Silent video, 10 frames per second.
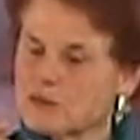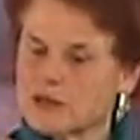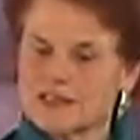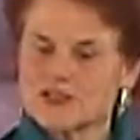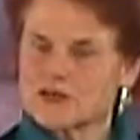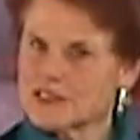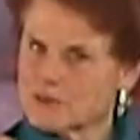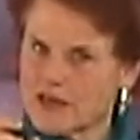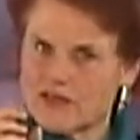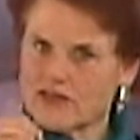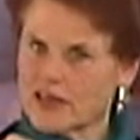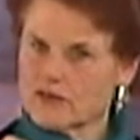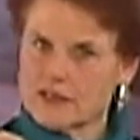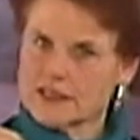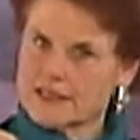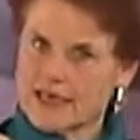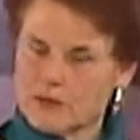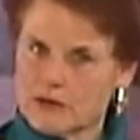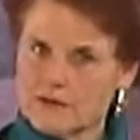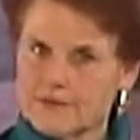bless her, is my favorite
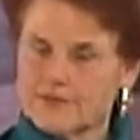example.